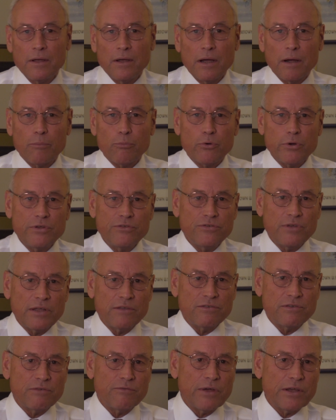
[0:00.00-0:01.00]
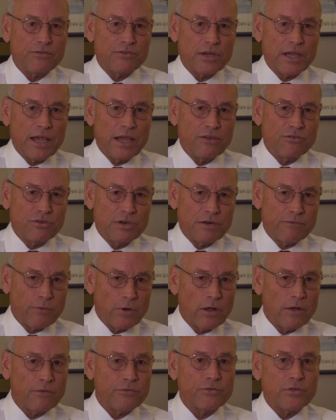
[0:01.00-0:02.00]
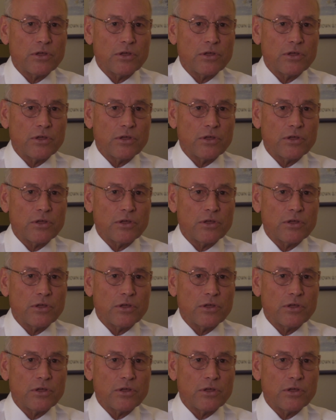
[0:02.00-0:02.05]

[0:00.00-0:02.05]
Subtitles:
A pre-sentence investigation involves